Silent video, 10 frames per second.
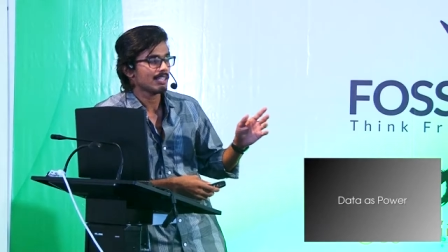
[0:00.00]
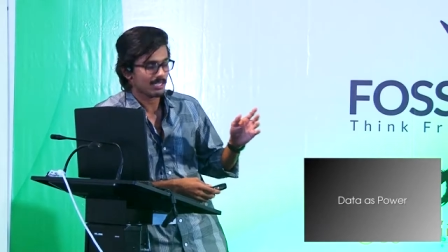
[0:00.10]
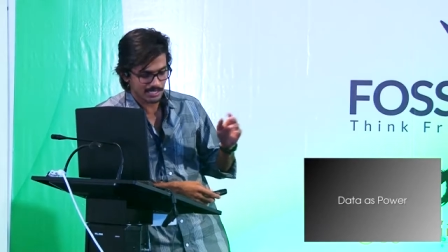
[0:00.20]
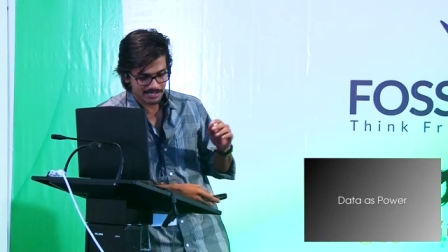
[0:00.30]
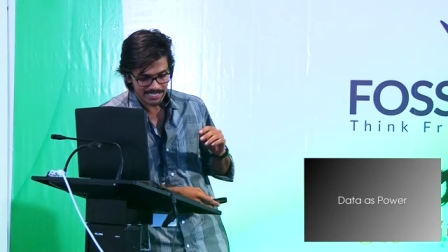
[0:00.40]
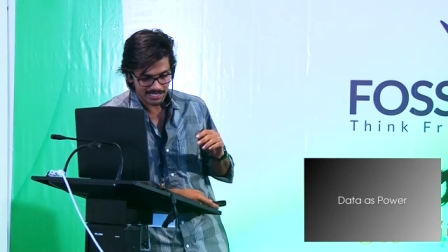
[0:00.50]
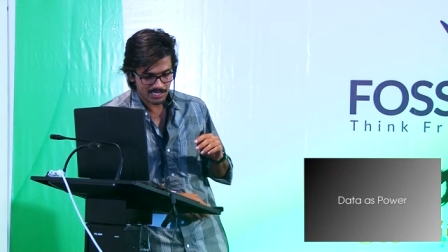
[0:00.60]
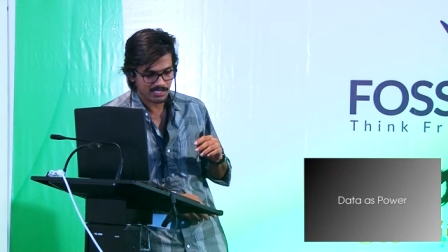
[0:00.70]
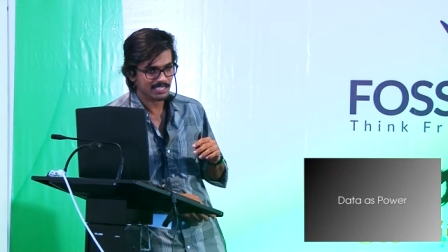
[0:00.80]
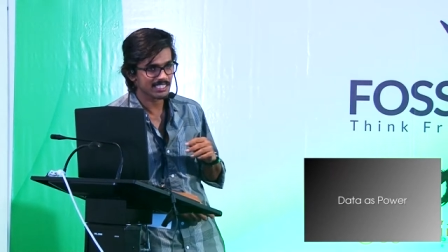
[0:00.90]
uh, they
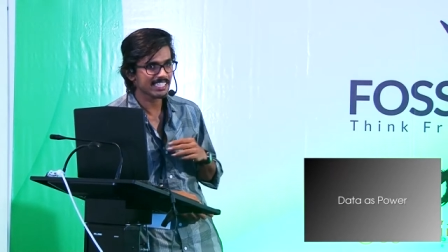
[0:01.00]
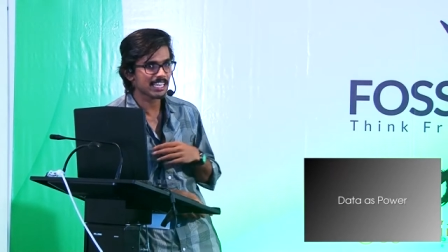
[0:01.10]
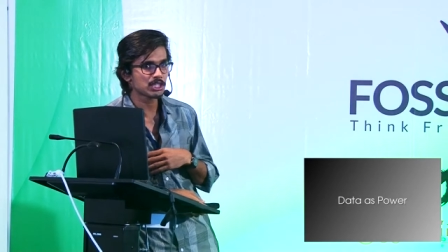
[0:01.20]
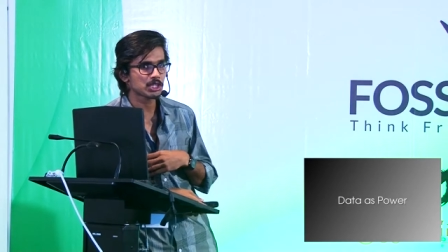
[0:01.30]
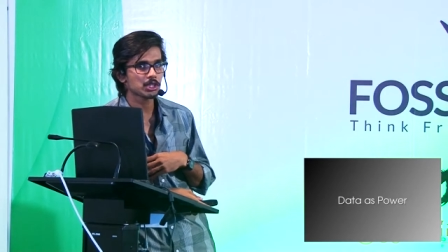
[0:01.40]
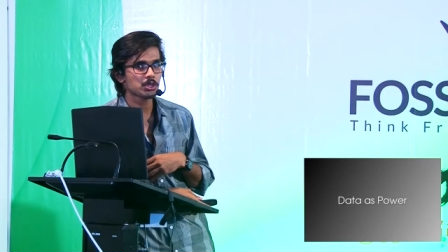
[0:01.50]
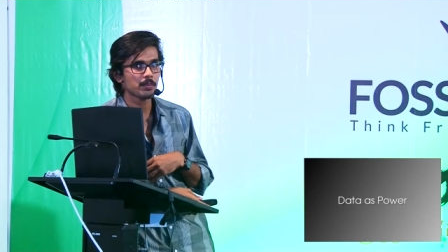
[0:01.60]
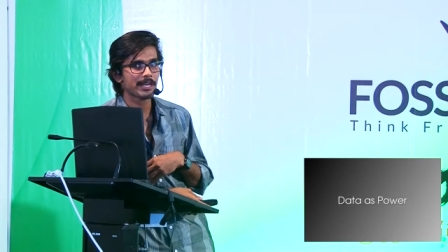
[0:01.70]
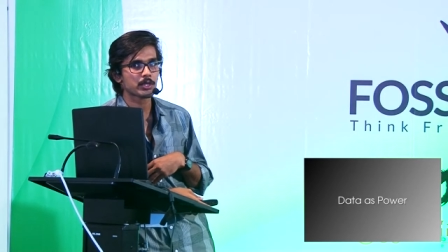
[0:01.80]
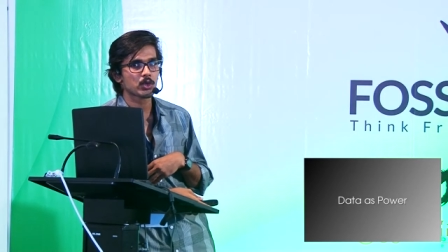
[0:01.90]
restricted the entry to
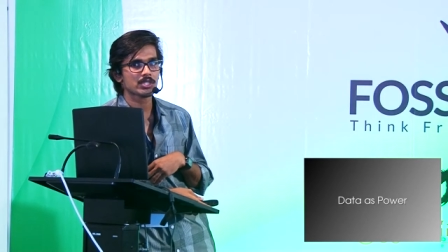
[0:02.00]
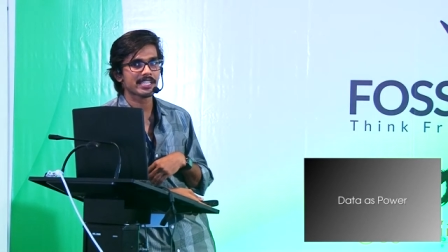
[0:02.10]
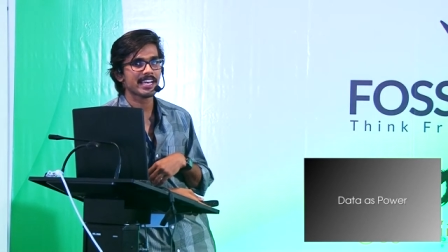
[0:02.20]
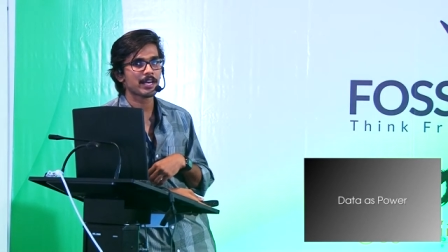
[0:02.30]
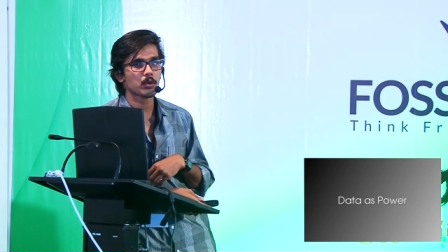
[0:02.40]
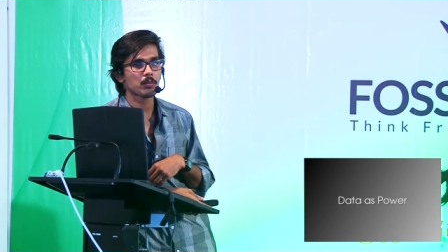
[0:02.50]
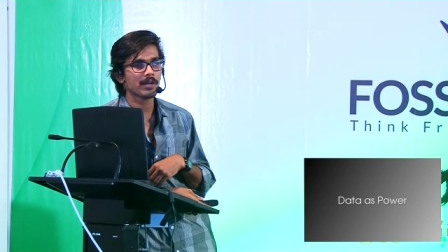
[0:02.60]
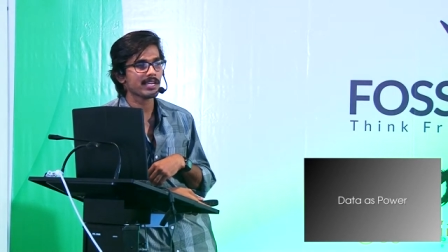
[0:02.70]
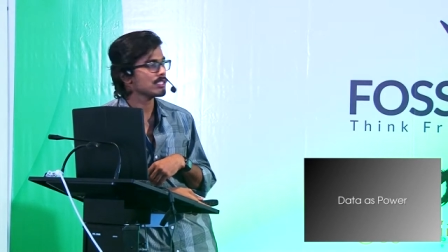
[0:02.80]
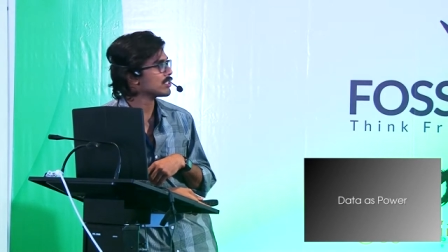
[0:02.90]
metros and
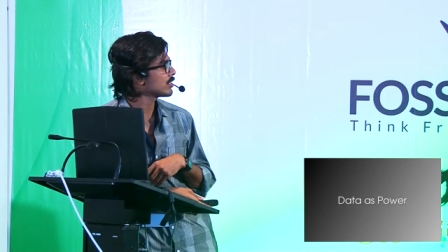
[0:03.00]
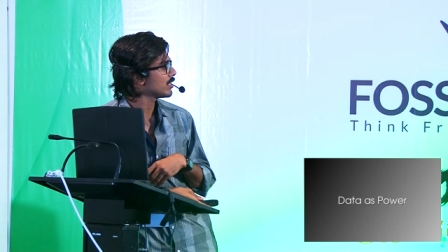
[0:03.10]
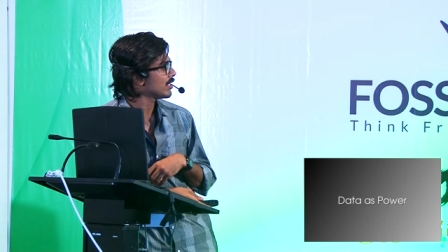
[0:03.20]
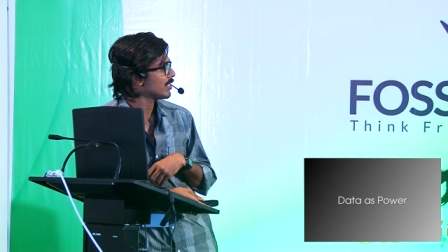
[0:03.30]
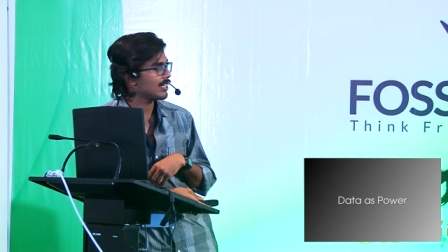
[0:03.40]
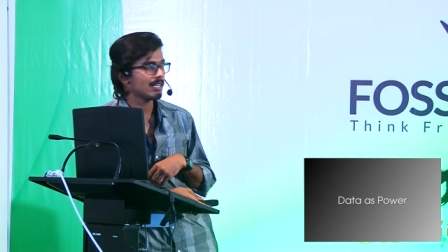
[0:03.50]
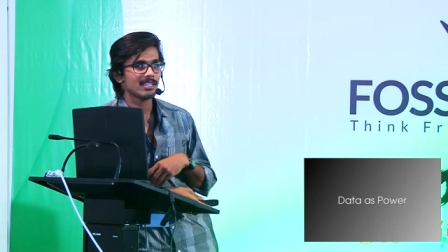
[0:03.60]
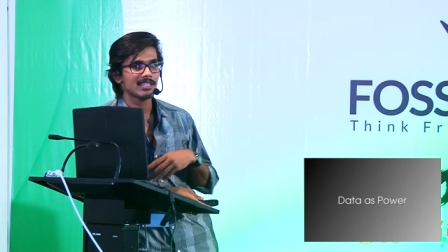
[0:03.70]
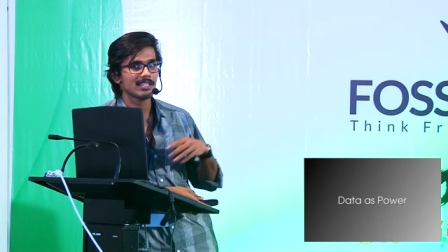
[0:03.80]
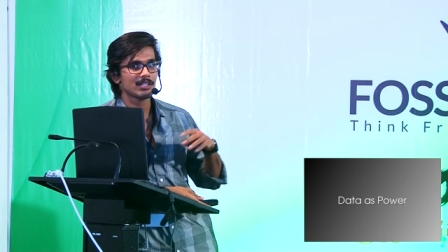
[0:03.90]
aeroplanes,
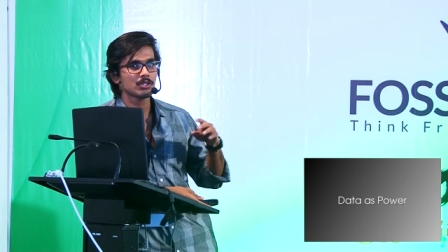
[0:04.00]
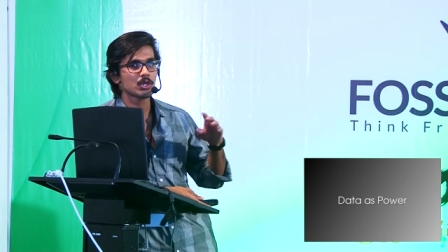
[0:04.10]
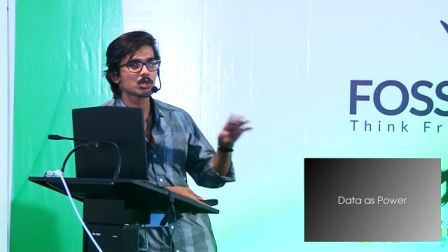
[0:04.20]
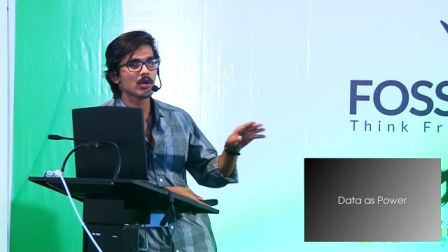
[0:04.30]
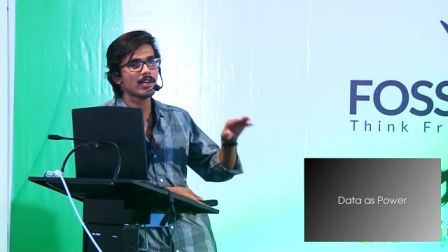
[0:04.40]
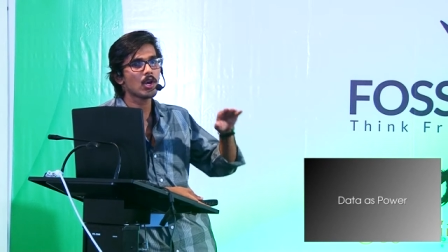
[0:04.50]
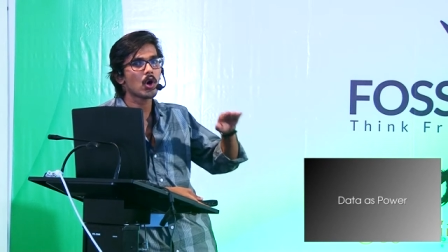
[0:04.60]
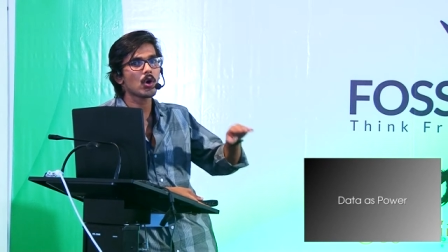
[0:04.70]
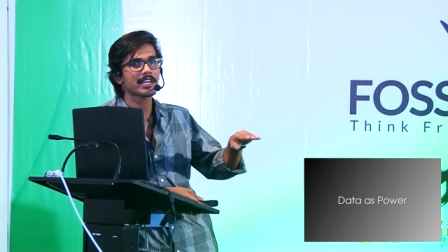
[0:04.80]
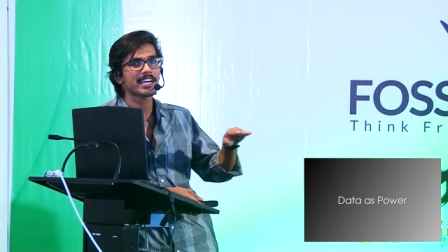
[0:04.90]
uh, those who have
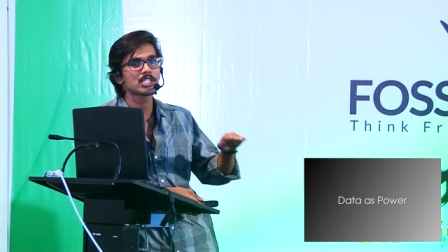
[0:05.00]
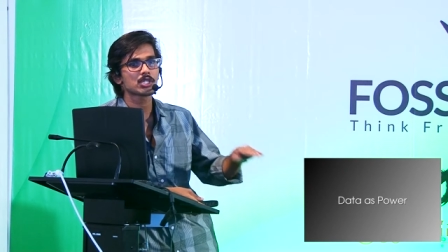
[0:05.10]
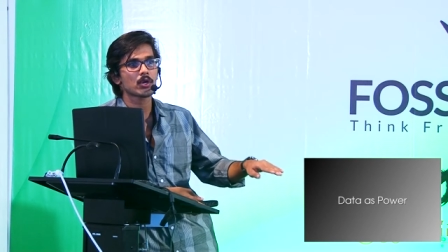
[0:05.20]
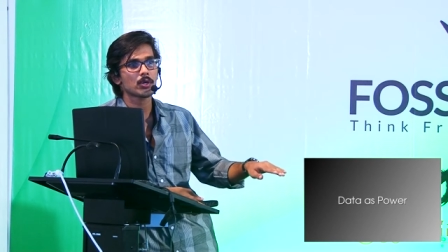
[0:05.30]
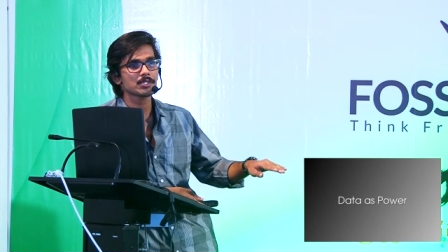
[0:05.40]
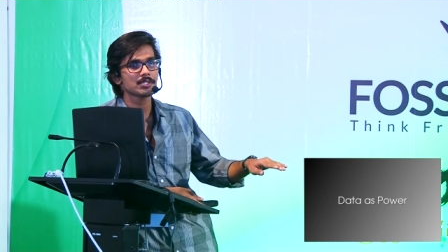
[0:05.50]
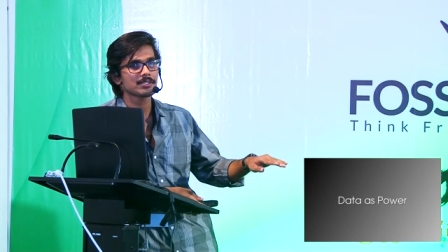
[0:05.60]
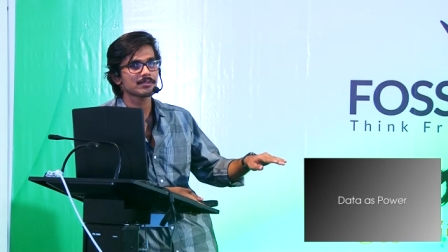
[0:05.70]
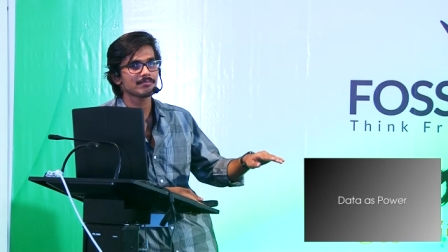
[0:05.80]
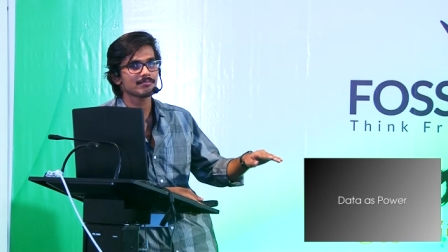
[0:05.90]
low credit scores.
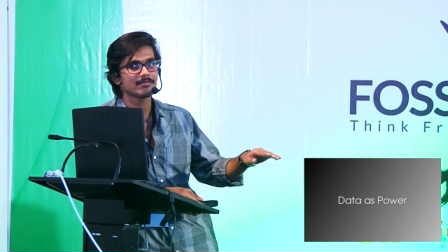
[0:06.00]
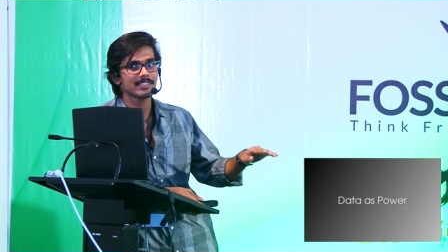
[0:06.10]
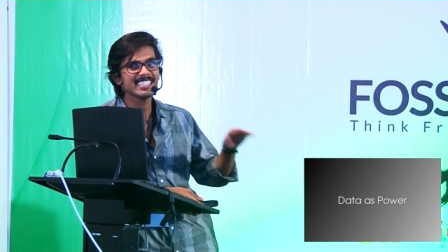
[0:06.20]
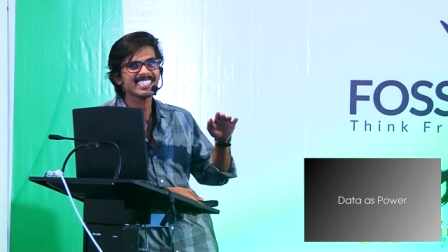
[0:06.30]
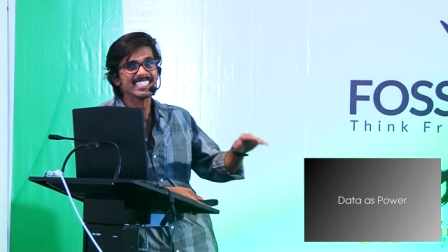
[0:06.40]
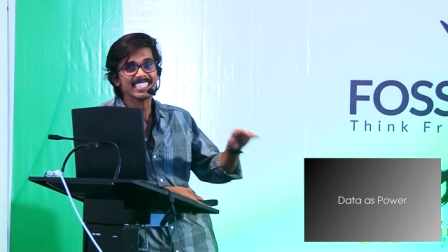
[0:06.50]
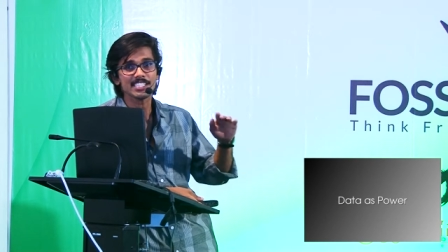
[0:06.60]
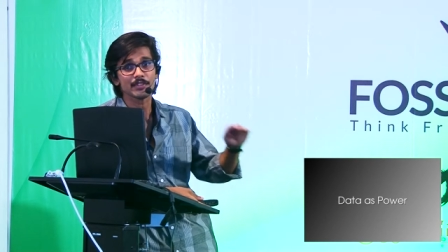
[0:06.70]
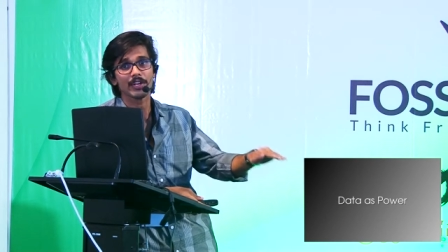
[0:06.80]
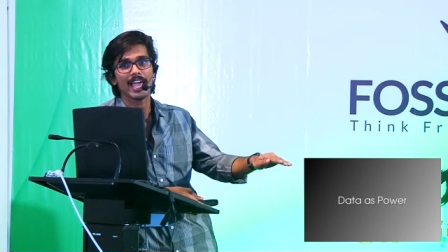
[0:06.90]
It's,
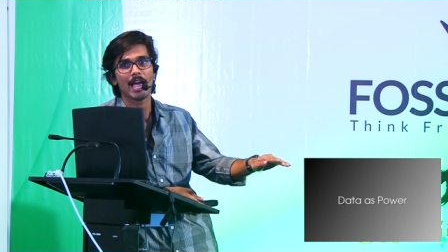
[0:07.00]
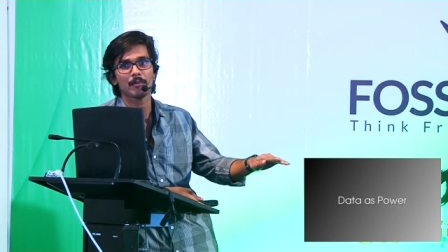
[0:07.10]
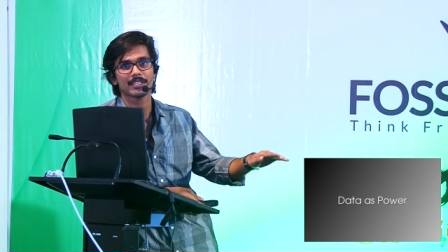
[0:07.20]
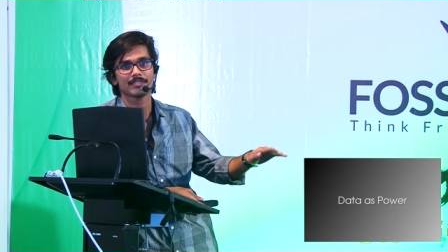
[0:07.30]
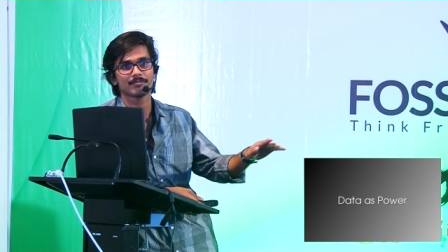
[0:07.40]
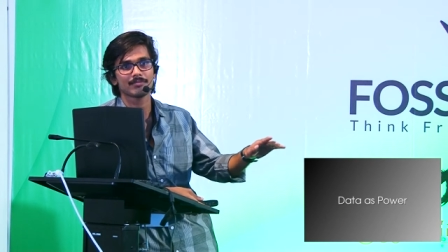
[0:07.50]
it's really happening.